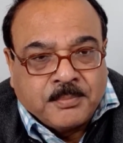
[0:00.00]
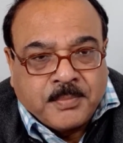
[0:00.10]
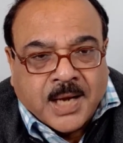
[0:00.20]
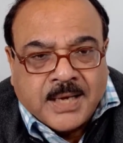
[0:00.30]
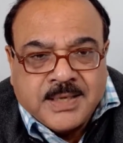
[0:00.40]

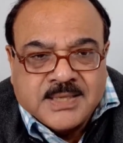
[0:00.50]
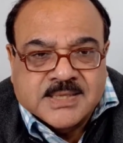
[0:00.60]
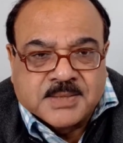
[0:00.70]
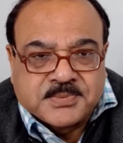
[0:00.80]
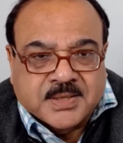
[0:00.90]
Kindly
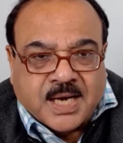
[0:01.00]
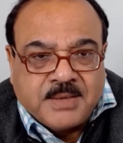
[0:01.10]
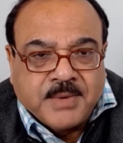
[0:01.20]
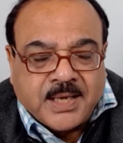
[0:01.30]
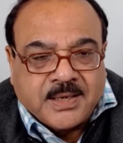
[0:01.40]

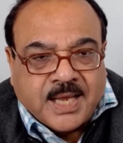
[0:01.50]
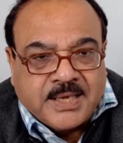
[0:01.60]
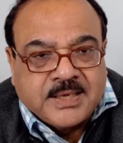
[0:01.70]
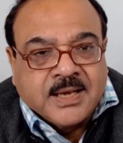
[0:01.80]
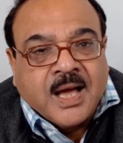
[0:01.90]
subscribe and like
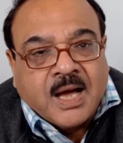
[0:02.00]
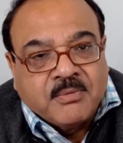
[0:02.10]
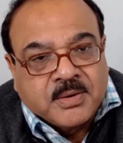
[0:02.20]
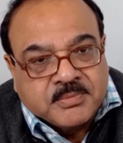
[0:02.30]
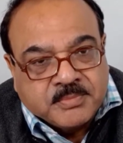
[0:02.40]

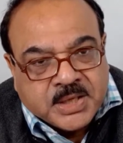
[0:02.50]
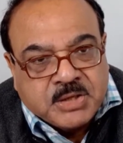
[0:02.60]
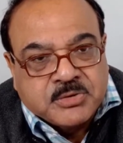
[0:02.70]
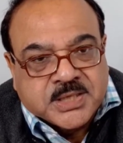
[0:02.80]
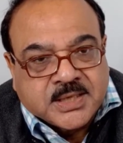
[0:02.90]
our video
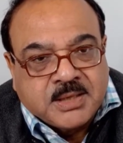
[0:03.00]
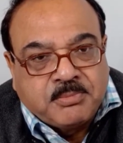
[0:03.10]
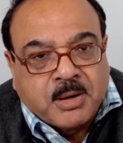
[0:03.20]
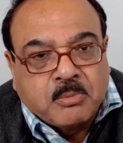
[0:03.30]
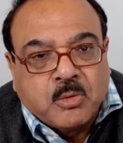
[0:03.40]
channel
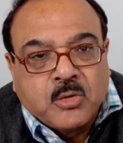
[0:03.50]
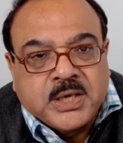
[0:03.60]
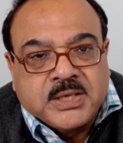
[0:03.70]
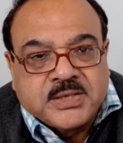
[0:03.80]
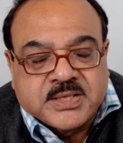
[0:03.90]
for more
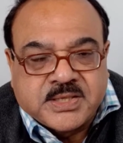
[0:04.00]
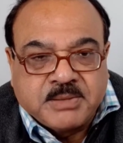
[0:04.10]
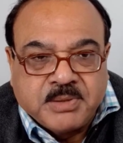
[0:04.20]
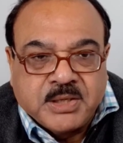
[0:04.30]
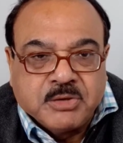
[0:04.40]
interesting
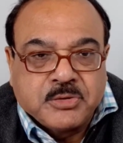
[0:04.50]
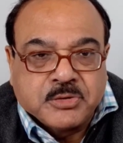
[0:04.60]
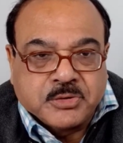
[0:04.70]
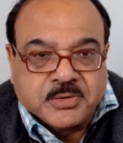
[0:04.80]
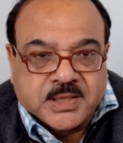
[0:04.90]
video
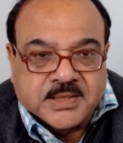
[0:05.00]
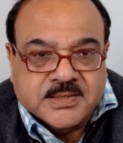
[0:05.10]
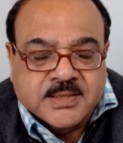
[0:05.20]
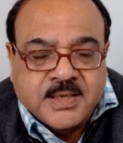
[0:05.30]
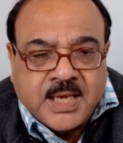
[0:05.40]
tutorials.
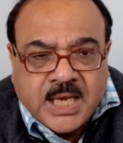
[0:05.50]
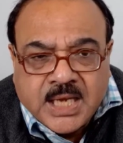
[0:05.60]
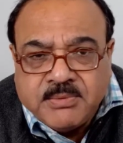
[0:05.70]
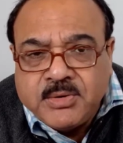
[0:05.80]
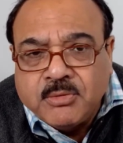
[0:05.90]

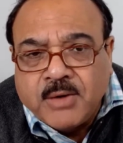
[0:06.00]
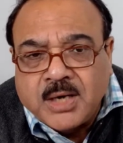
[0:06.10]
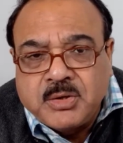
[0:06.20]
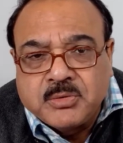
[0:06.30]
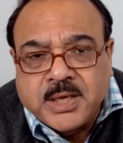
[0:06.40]
If you
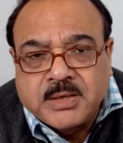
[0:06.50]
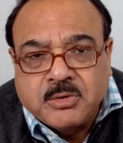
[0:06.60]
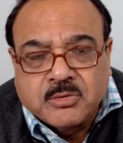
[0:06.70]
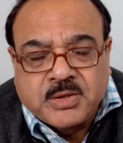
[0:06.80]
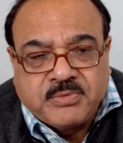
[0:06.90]
want to get
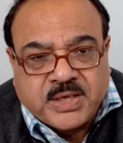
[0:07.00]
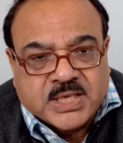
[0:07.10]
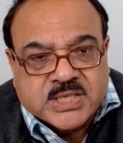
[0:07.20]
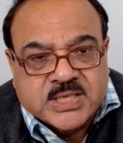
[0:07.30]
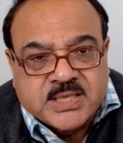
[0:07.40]

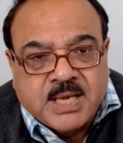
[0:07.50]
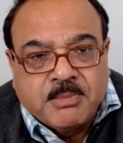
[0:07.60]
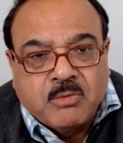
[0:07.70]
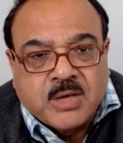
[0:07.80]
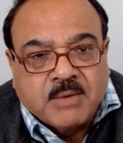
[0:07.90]
notification
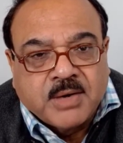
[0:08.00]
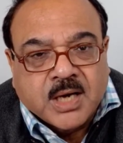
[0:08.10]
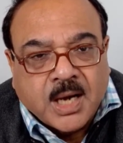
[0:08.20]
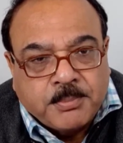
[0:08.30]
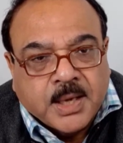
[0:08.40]
about our
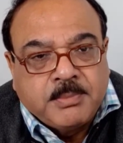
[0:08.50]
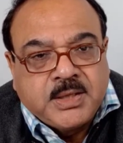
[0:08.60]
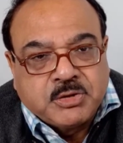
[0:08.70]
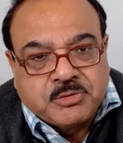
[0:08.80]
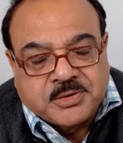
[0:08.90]
upcoming
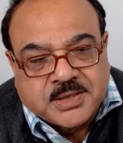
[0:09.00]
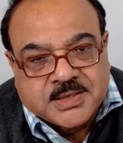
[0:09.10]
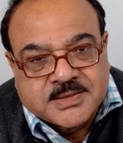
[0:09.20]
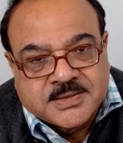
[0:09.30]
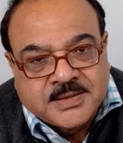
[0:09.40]

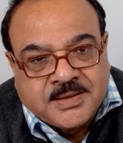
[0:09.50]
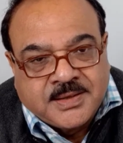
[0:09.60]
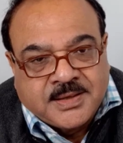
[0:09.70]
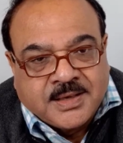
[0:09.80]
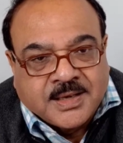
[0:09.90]
tutorials,
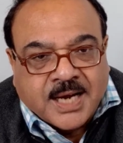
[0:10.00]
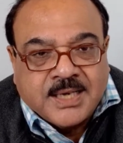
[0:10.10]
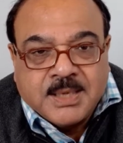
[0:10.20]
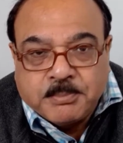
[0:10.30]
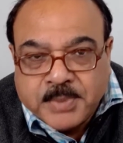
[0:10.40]

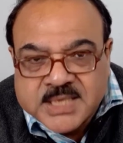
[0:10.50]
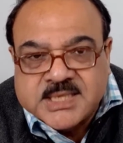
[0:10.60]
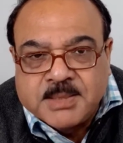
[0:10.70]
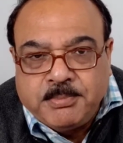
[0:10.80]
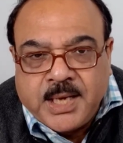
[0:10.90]
kindly press
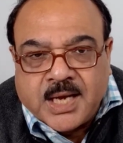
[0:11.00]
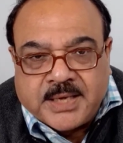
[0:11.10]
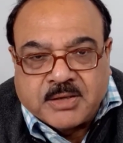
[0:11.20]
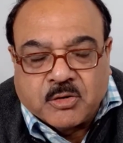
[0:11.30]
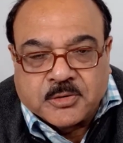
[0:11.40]
the bell
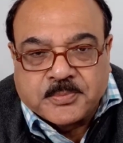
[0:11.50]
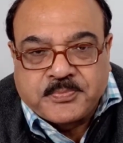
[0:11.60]
icon.